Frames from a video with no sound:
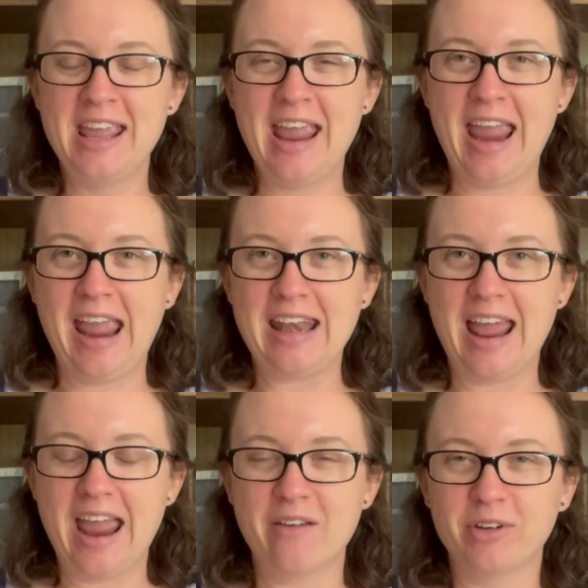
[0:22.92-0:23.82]
and
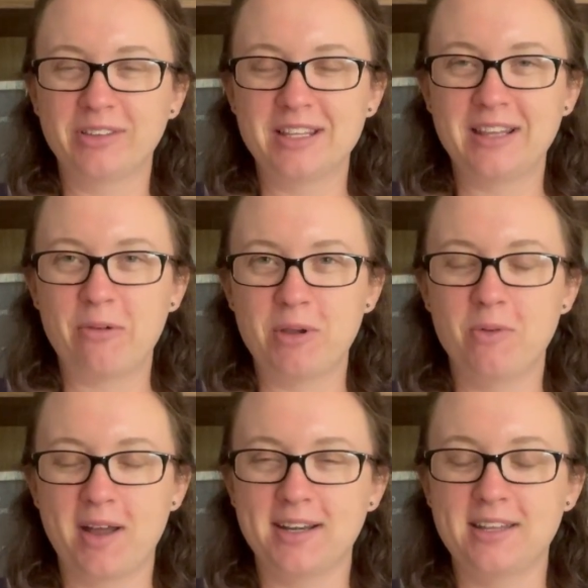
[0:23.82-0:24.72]
everything that we
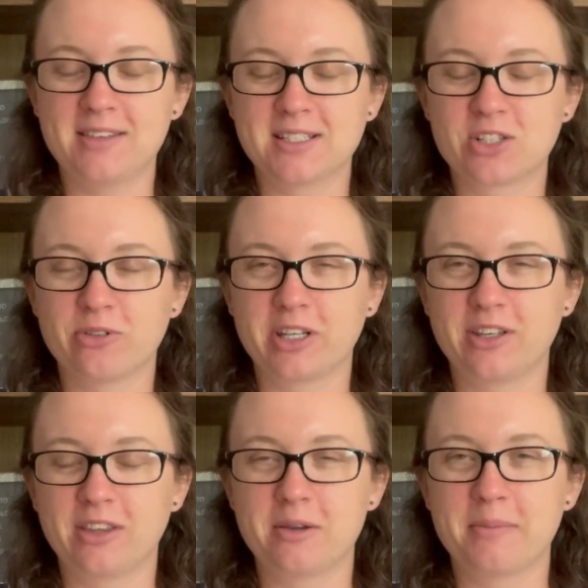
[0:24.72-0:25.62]
wanted in this
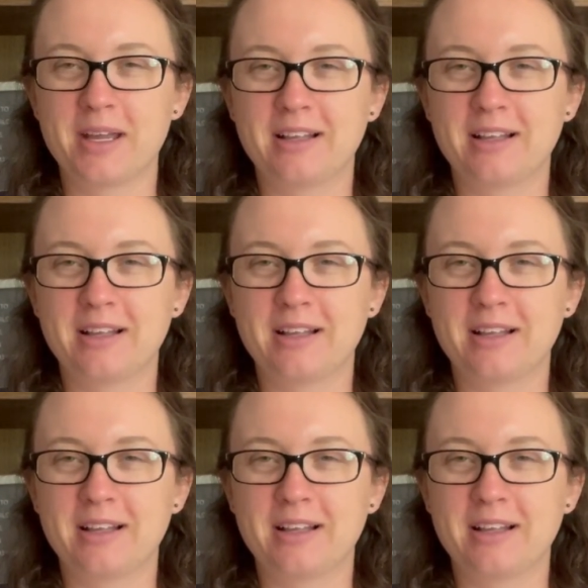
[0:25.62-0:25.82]
curriculum